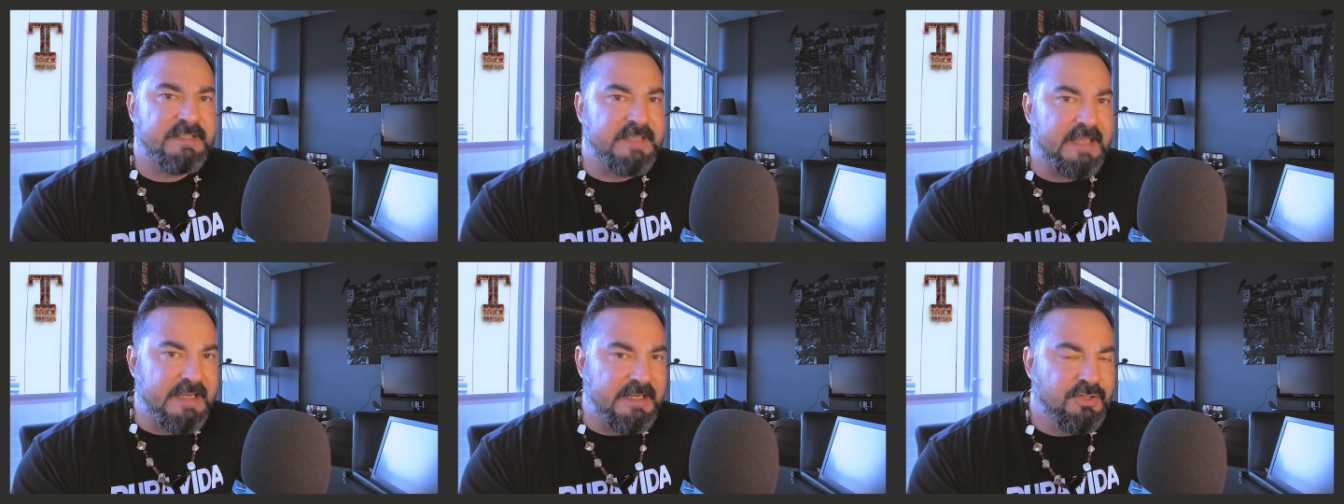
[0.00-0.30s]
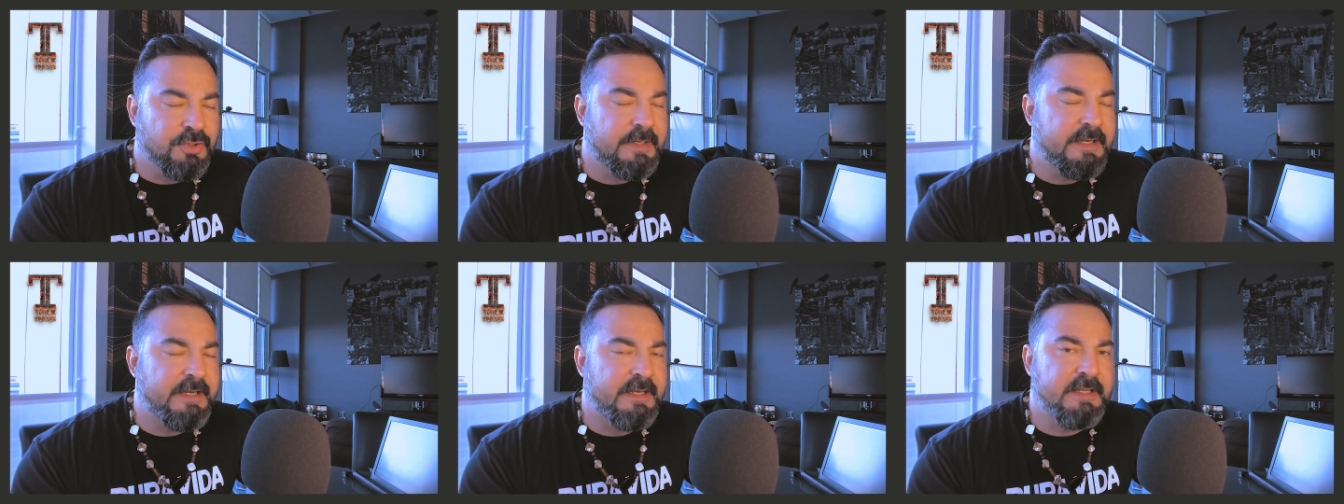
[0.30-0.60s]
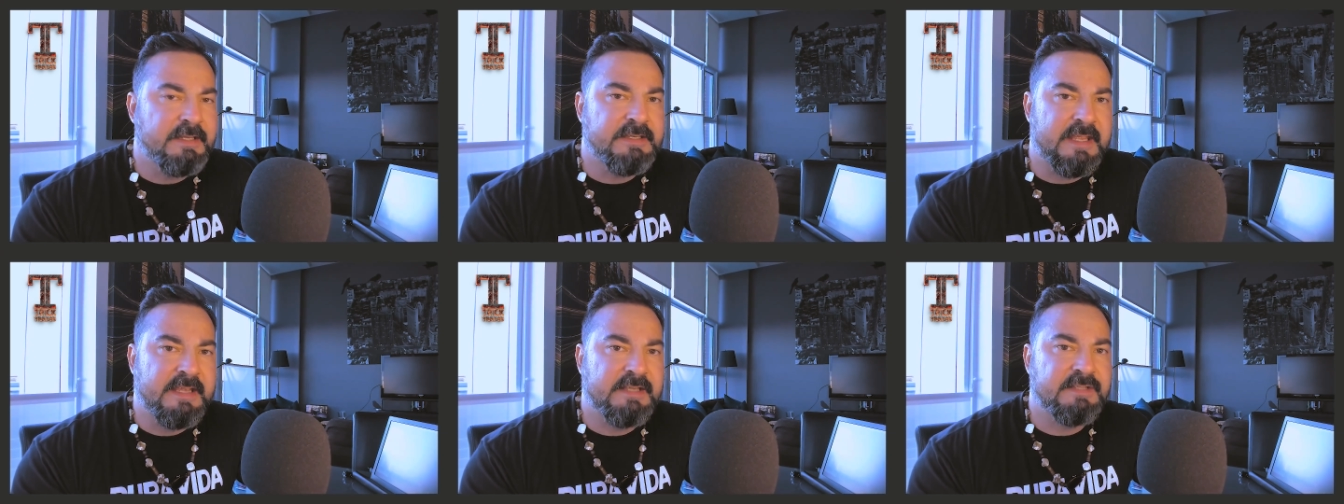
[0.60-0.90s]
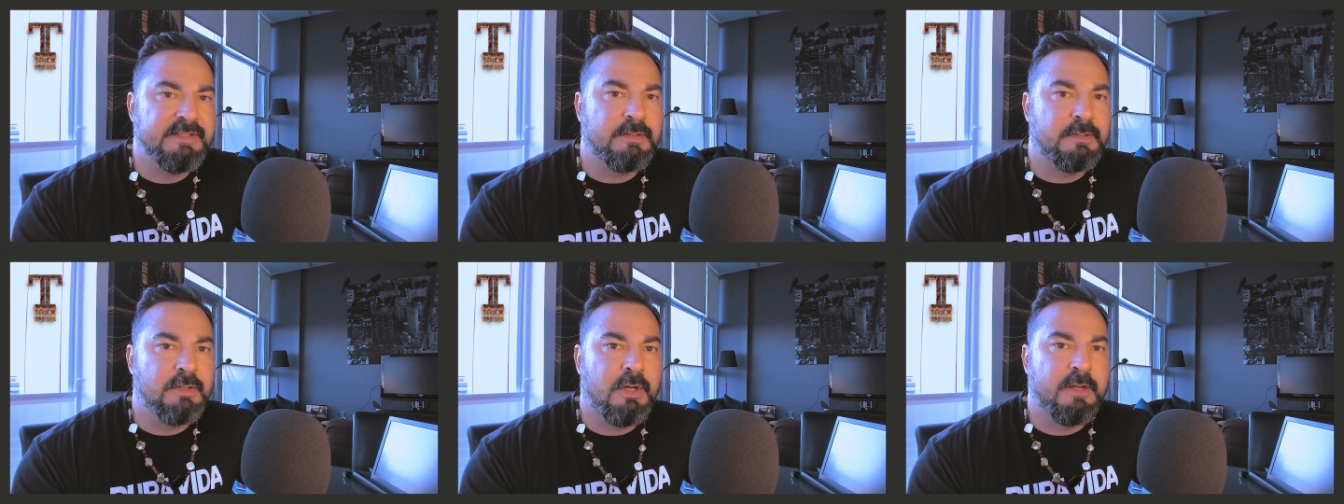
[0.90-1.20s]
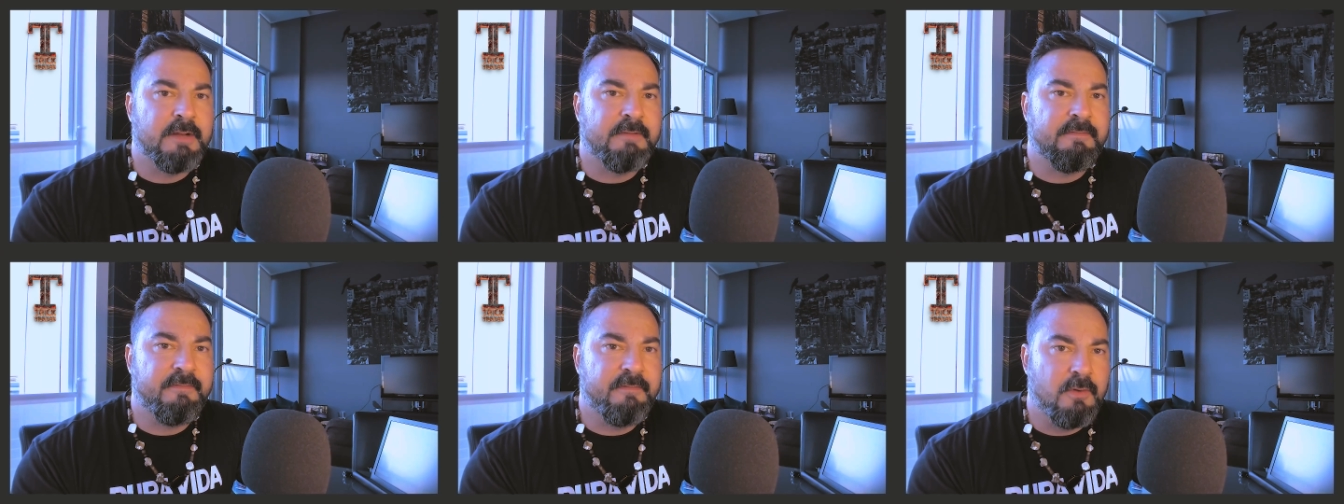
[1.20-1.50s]
Day trading takes a
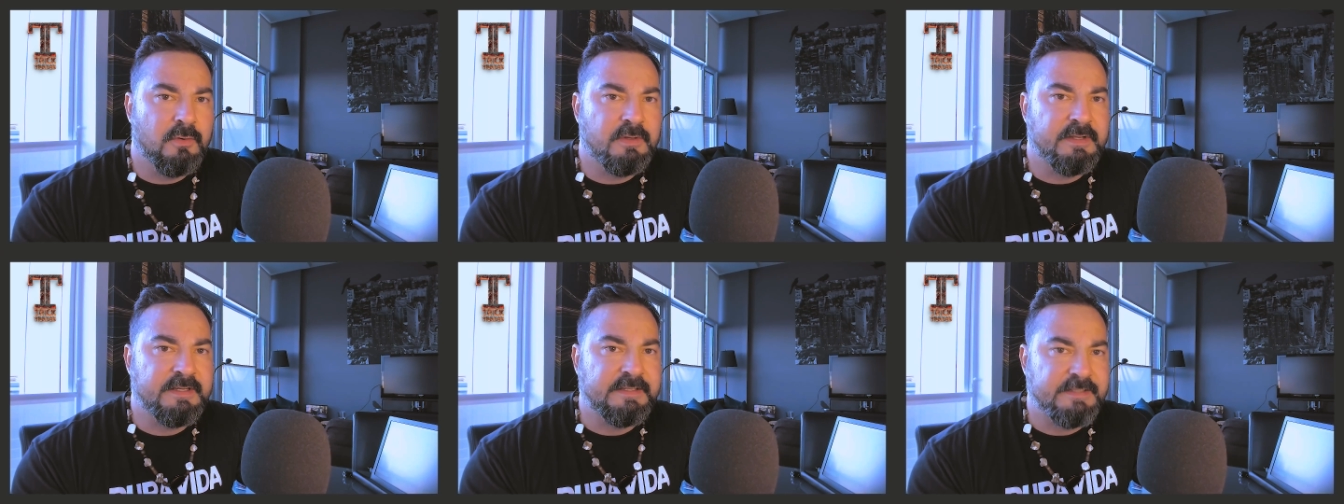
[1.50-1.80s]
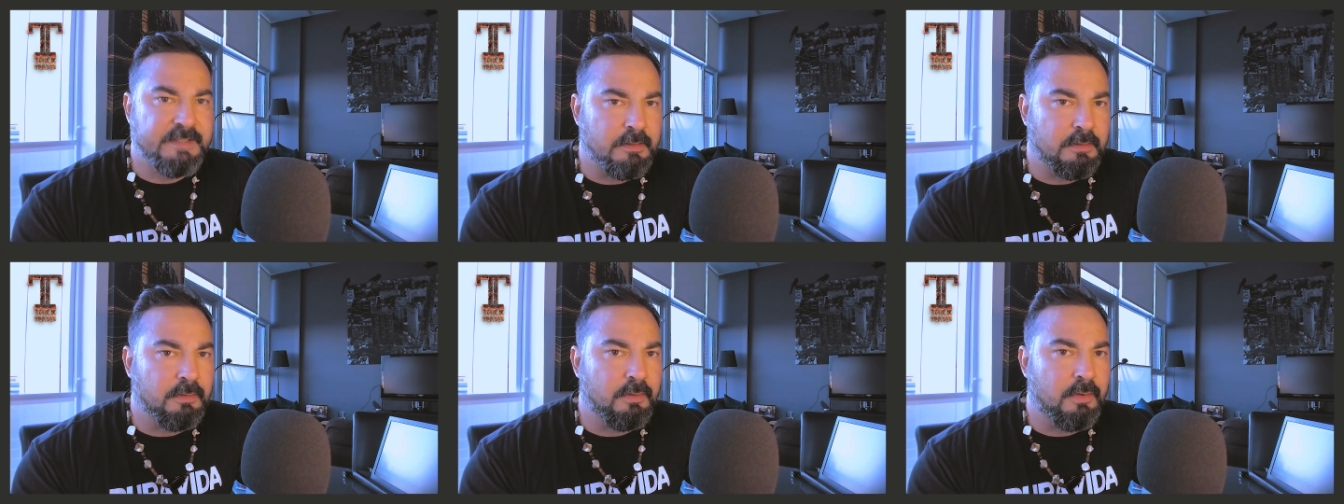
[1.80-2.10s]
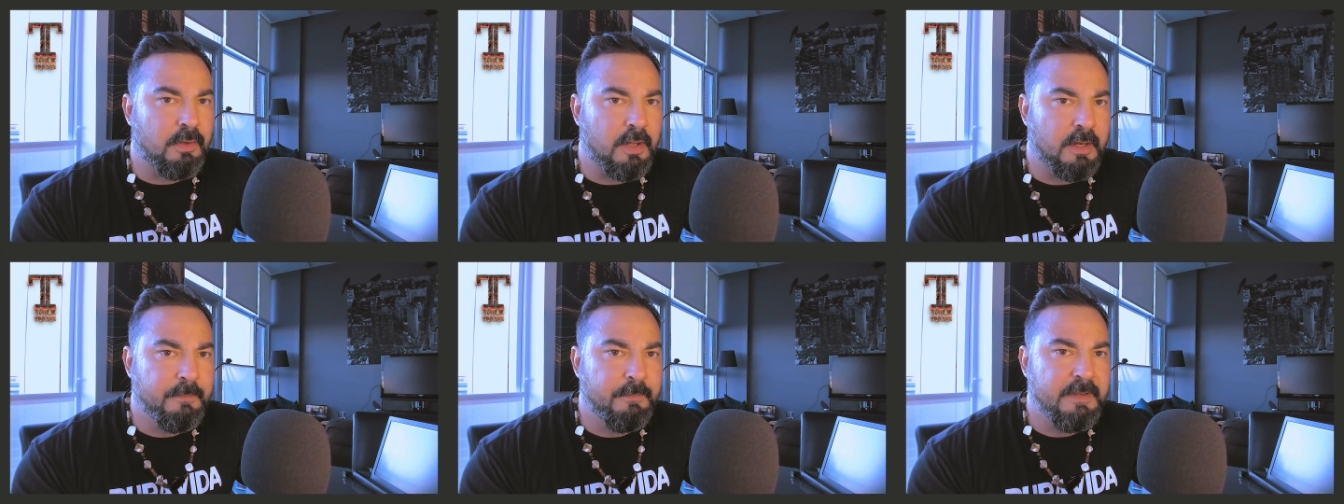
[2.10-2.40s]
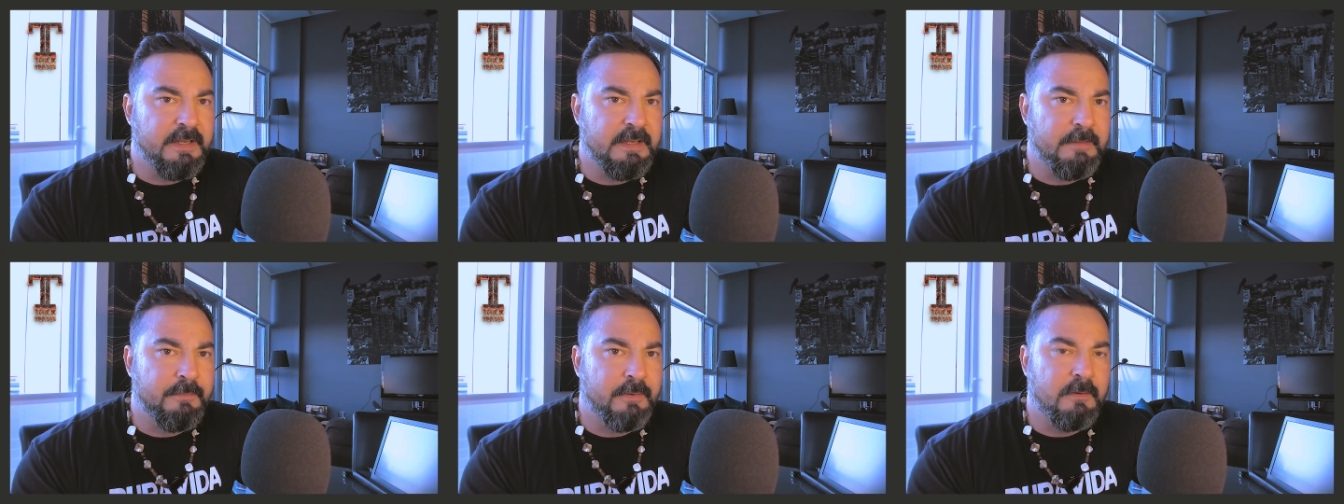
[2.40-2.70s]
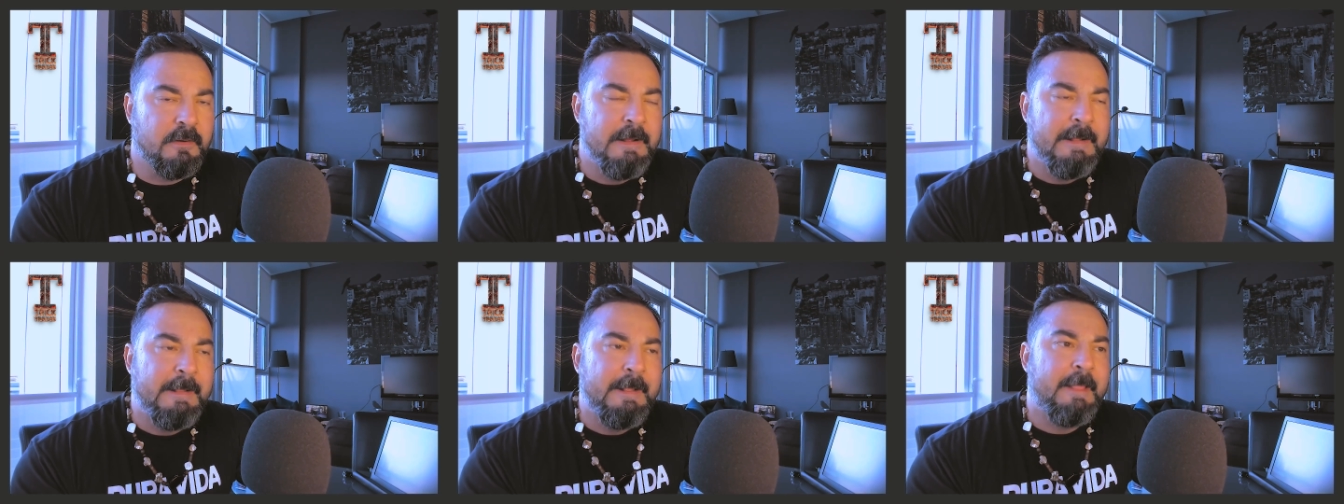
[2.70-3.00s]
lot of focus, and a lot of
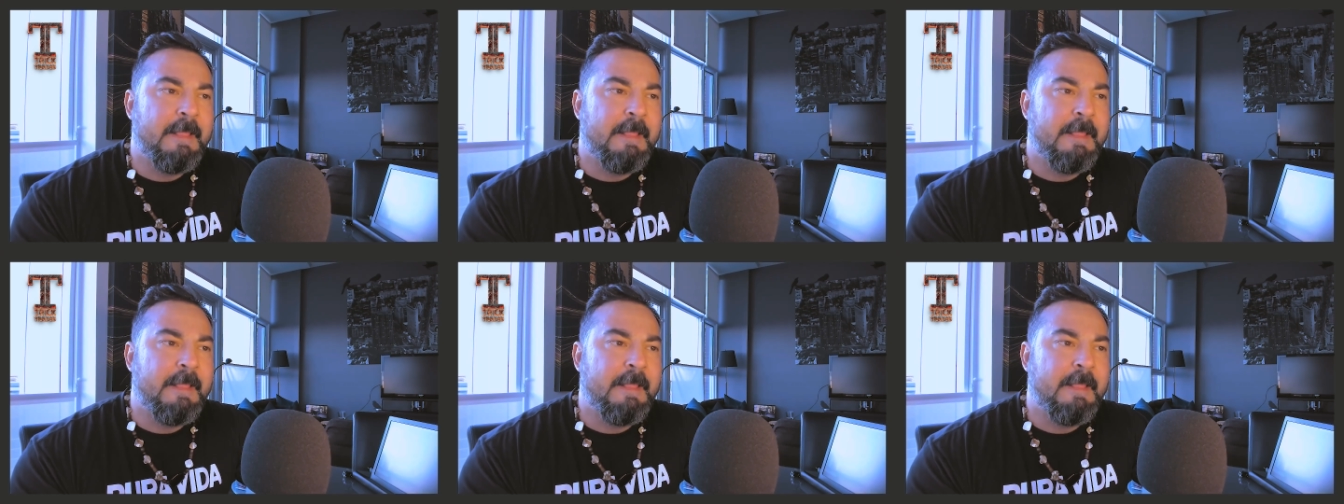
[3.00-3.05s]
people,